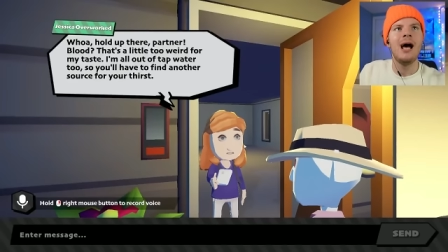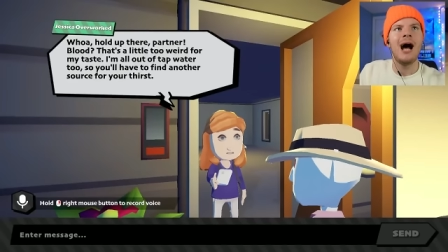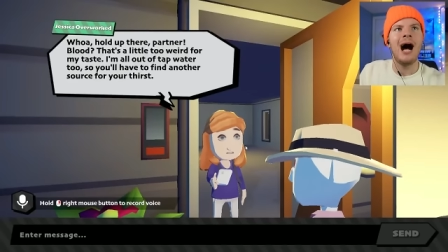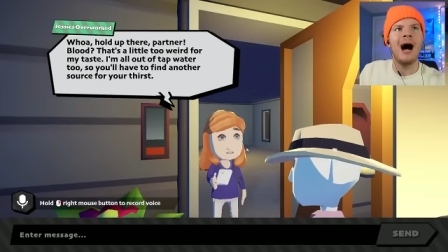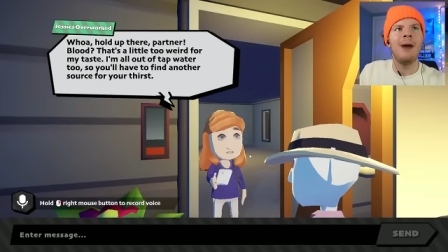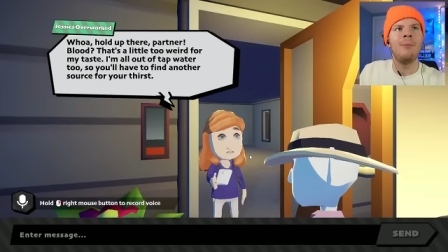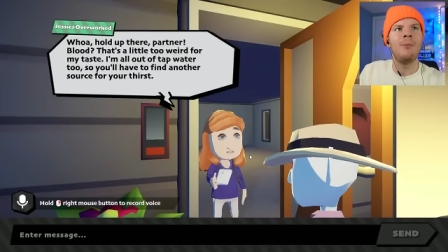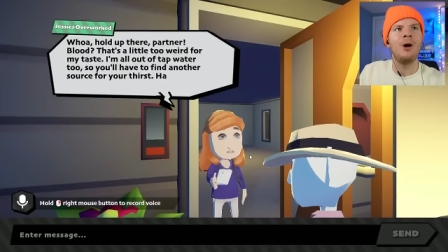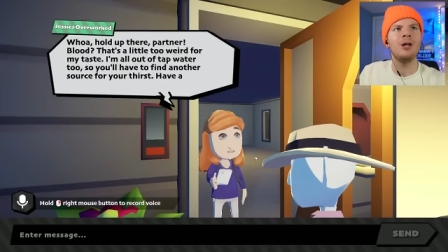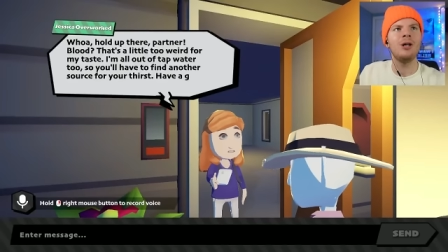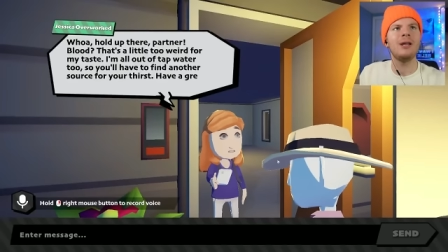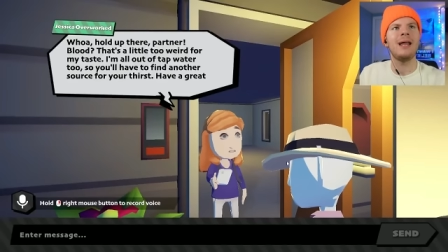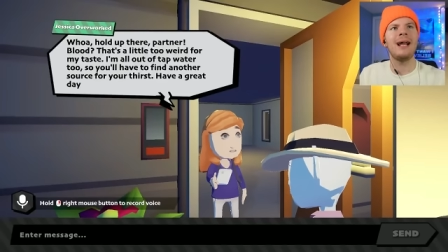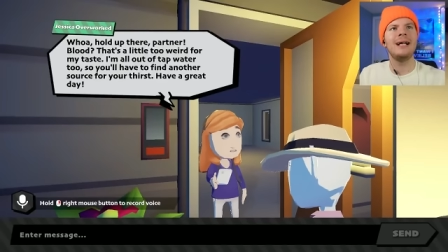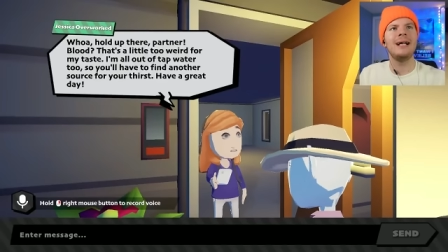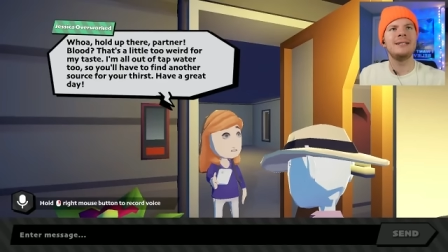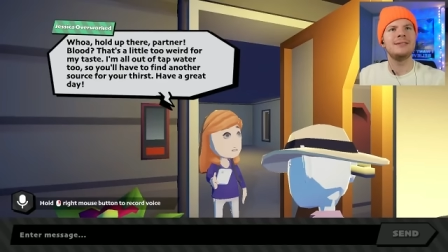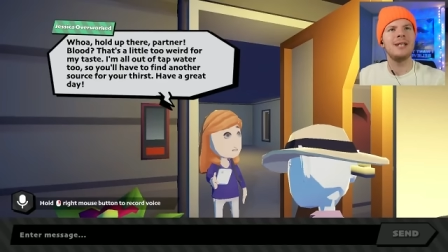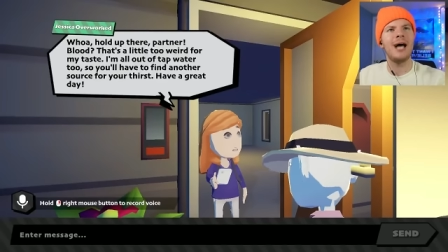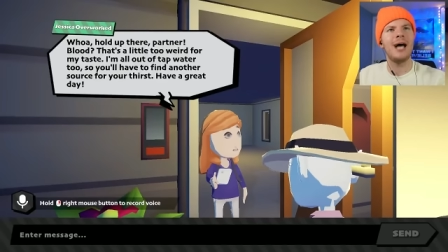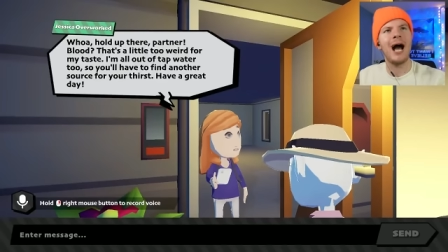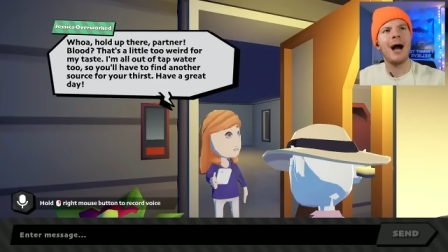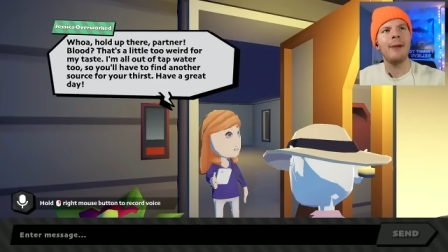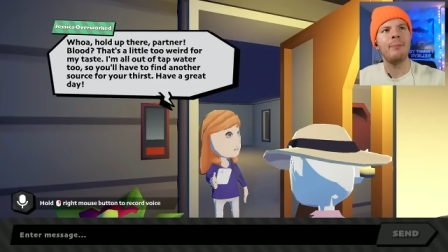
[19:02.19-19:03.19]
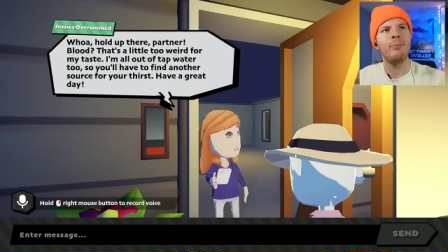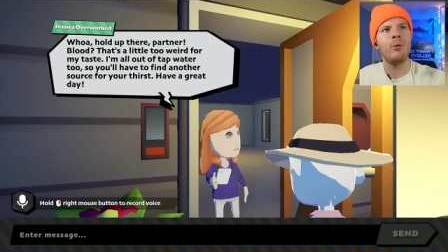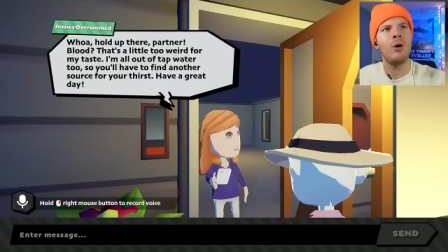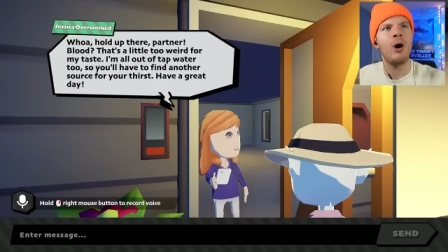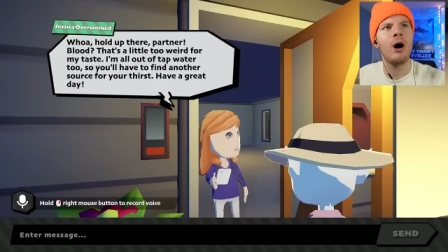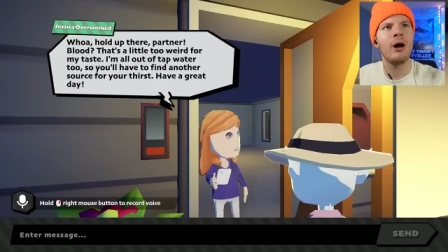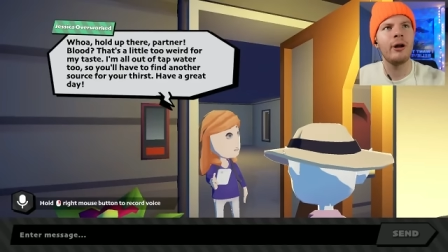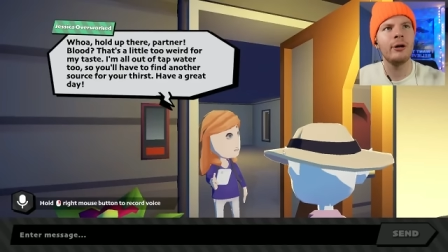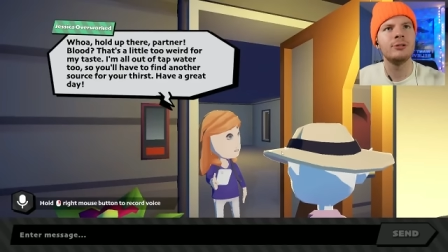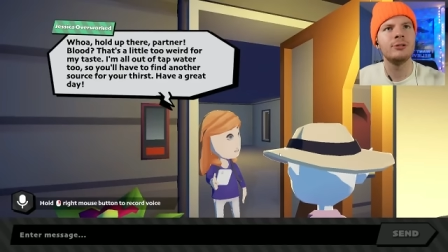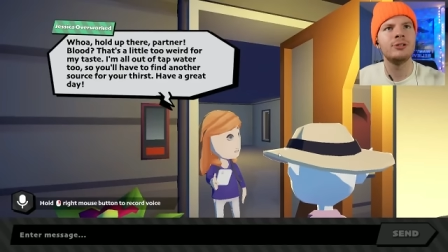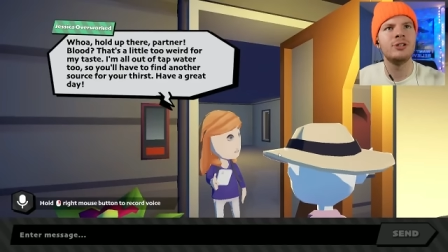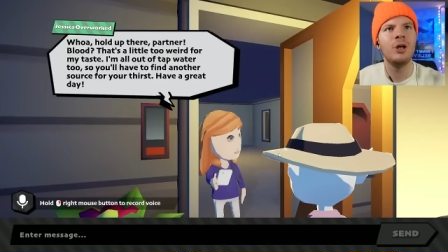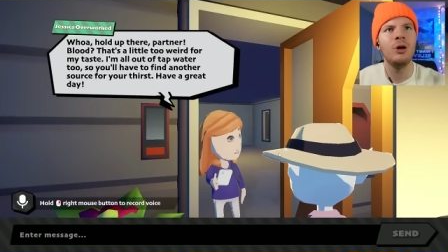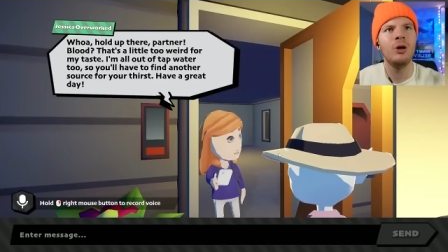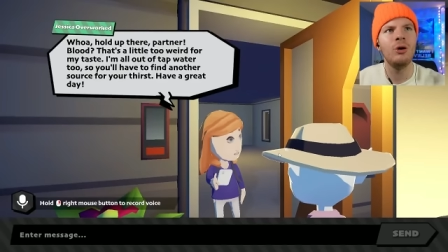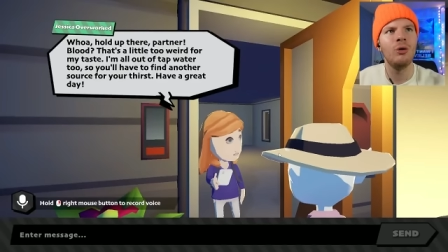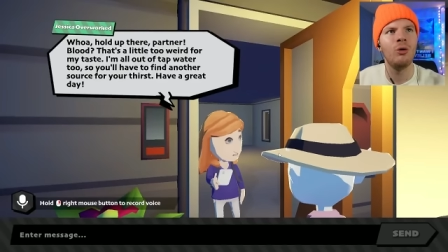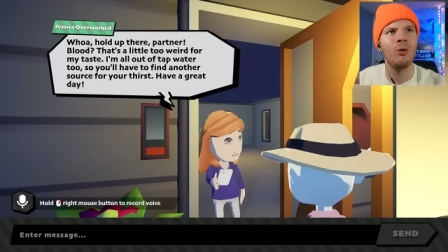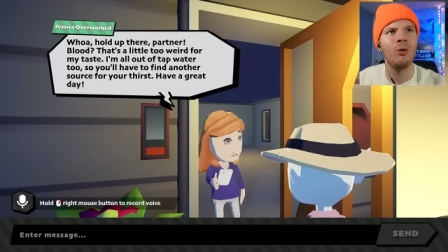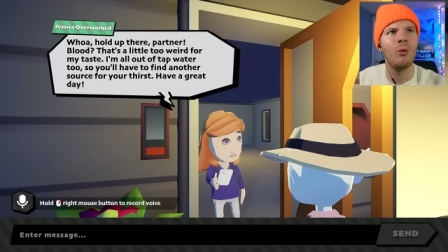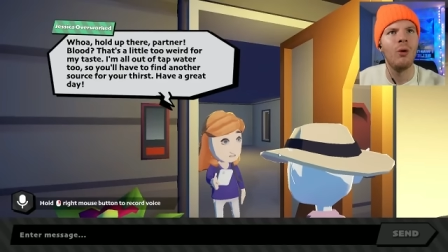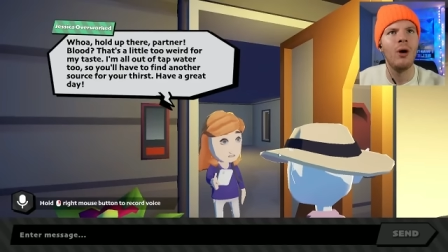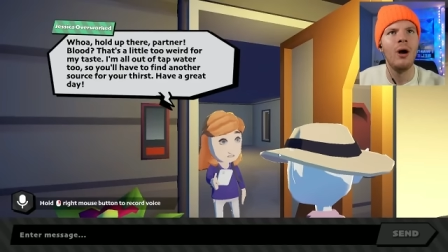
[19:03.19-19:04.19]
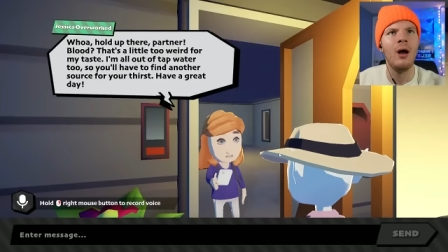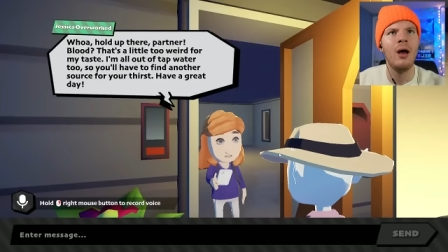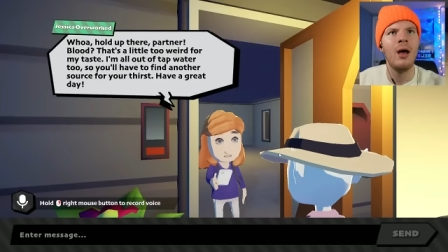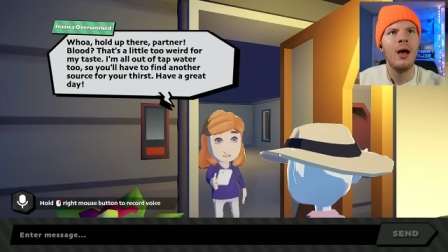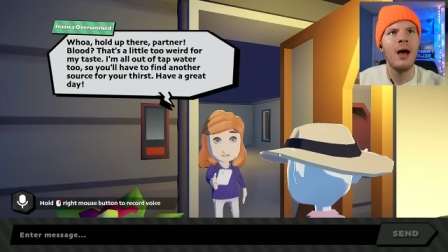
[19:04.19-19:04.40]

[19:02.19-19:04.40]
I'm all out of tap water too.